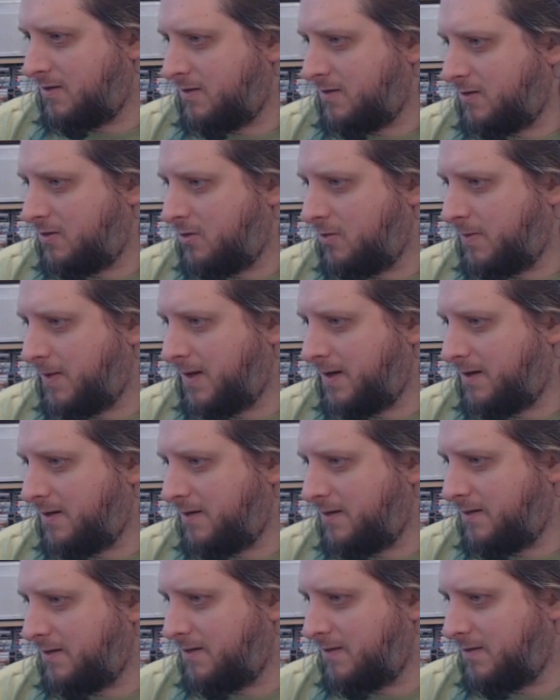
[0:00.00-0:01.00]

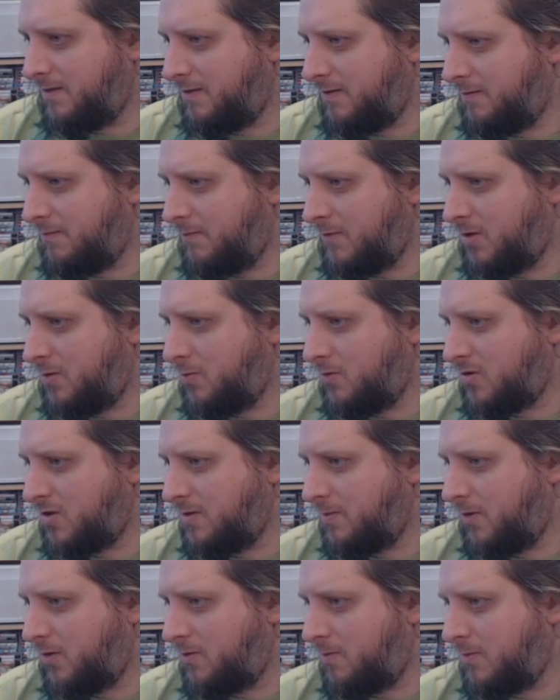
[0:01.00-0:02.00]
coming towards
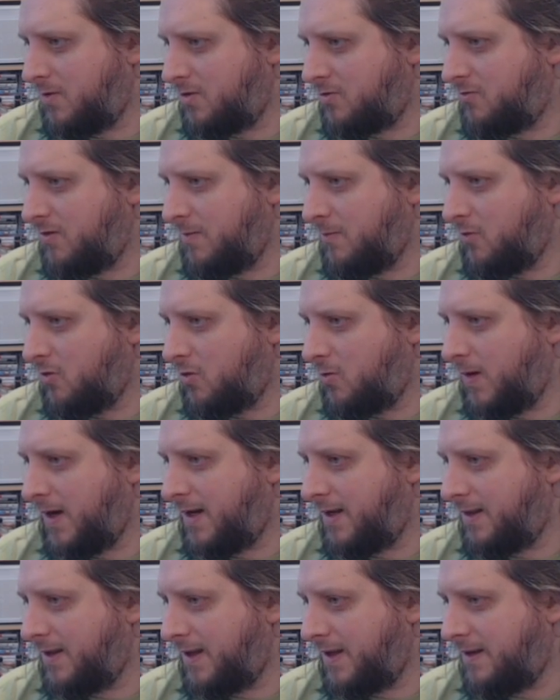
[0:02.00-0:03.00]
the bottom of the screen more
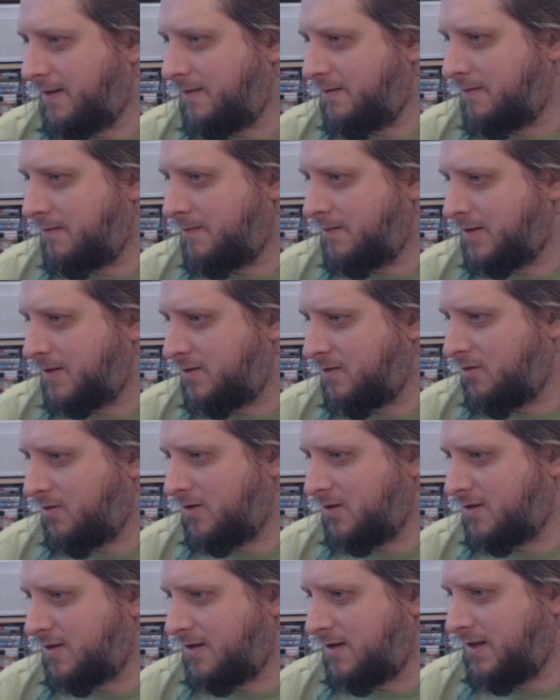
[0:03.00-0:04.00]
quickly. It's
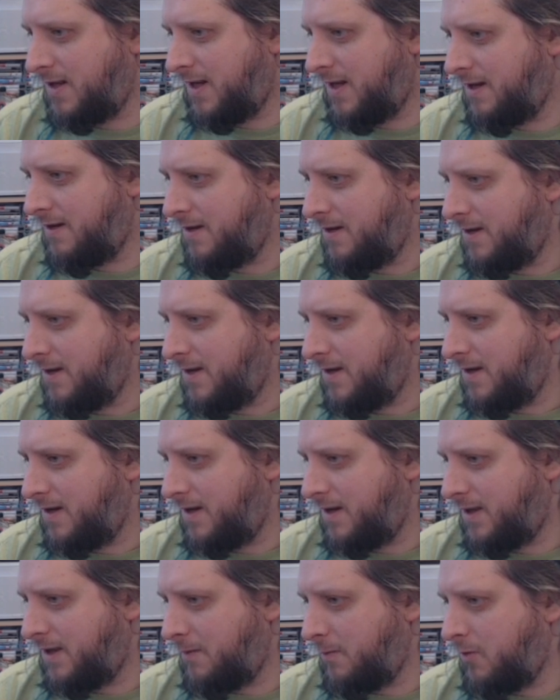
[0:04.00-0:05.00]
not as clear
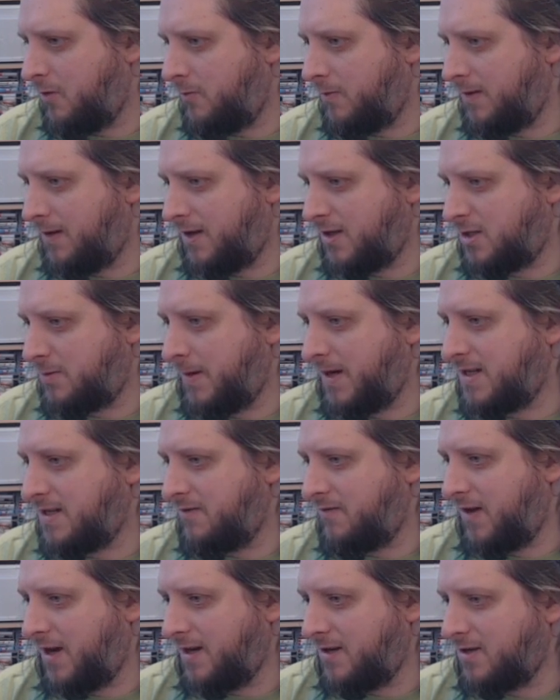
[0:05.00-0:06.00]
in their movement like Space
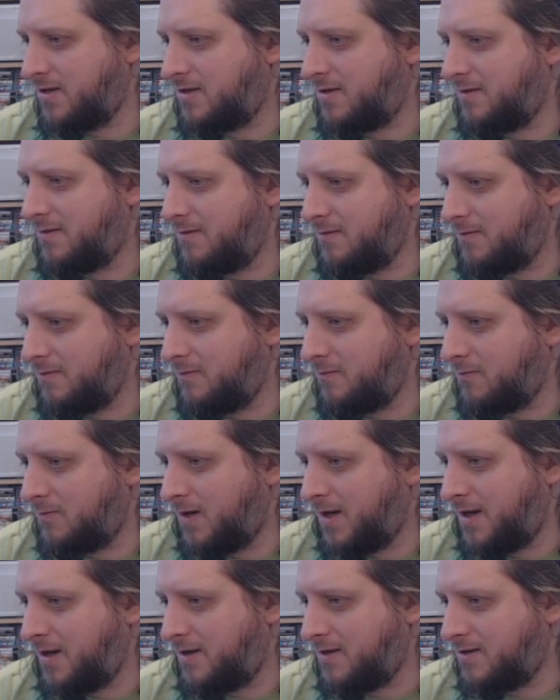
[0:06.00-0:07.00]
Invaders,
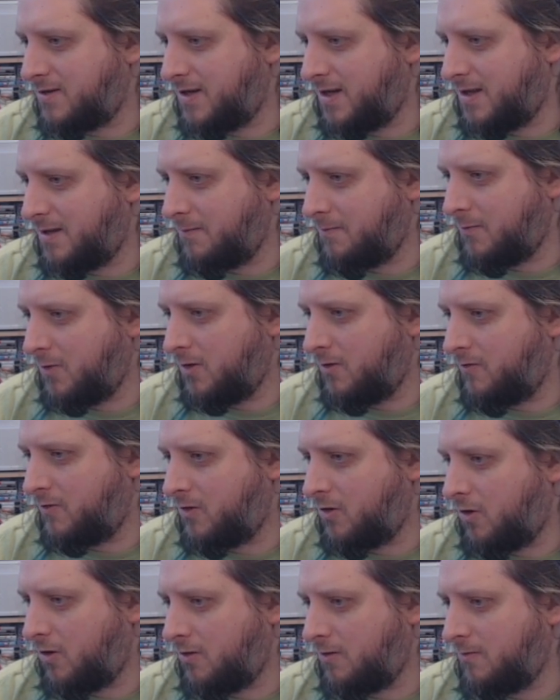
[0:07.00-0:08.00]
where you can see them move
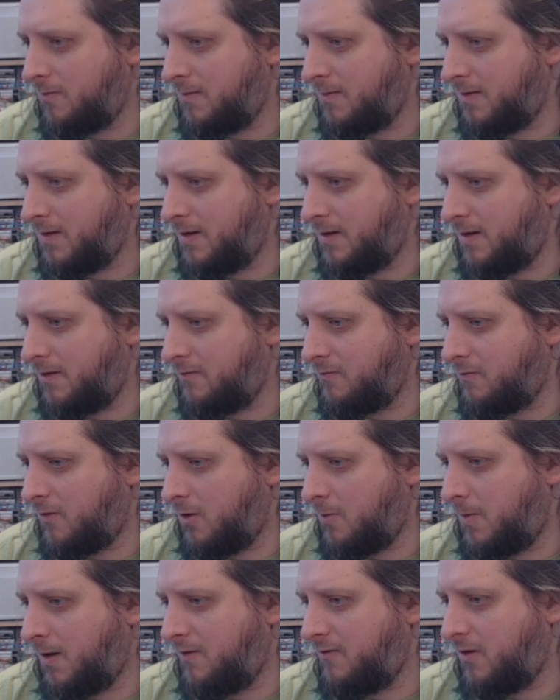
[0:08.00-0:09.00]
column,
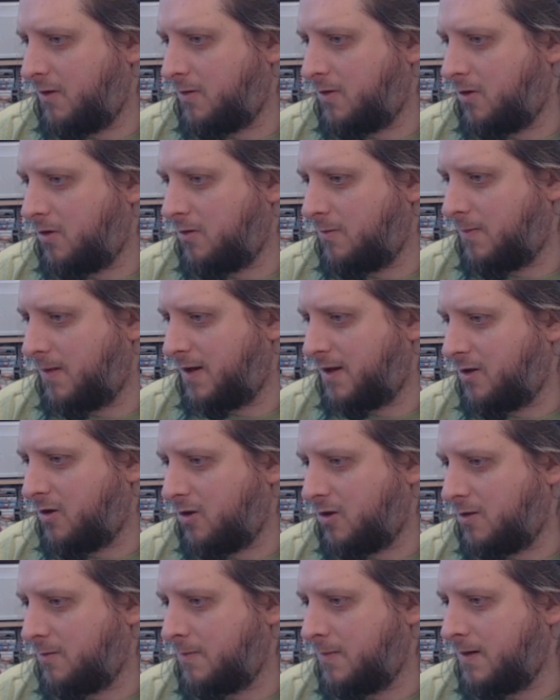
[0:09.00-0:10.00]
row by row, column by
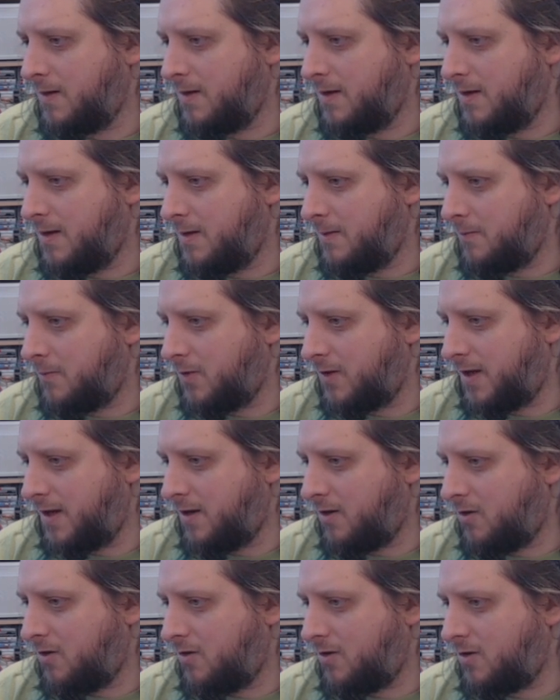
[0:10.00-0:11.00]
column, but
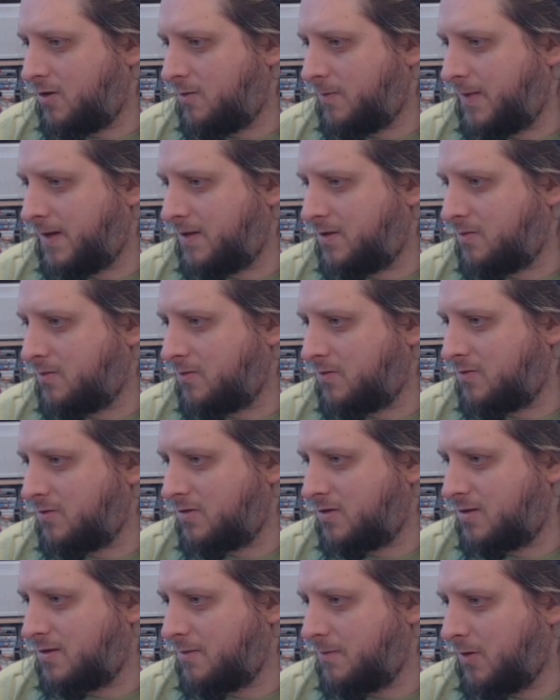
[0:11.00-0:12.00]
they are coming
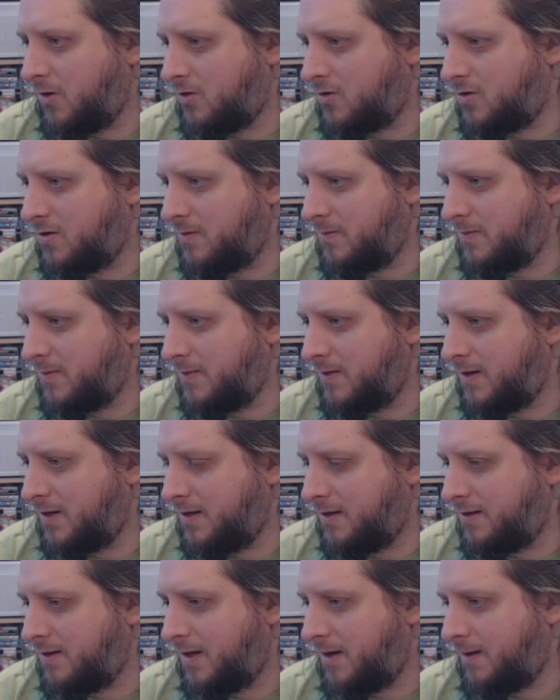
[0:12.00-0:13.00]
towards the bottom.
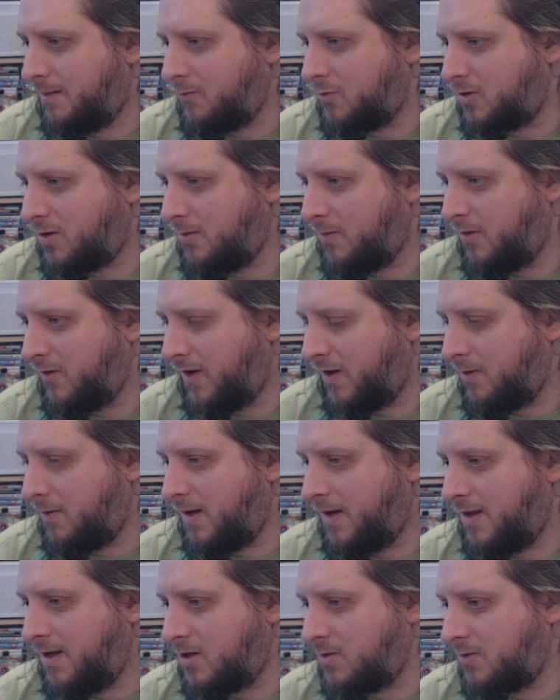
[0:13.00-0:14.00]
And I'm just going to move out of the
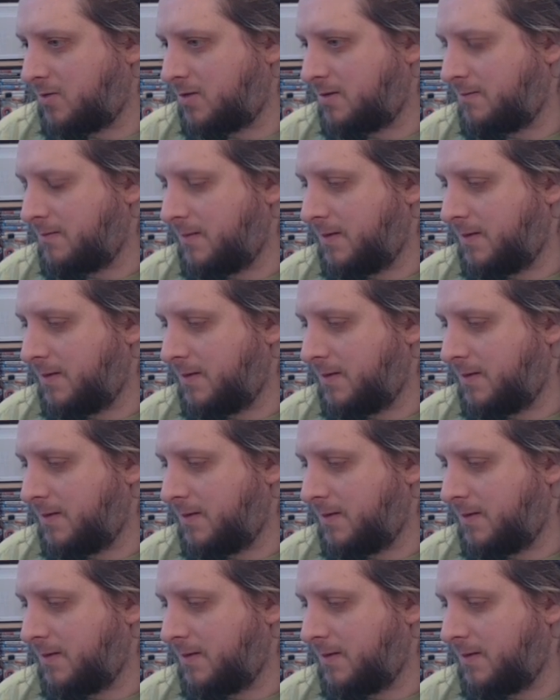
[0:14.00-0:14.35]
way of these ones.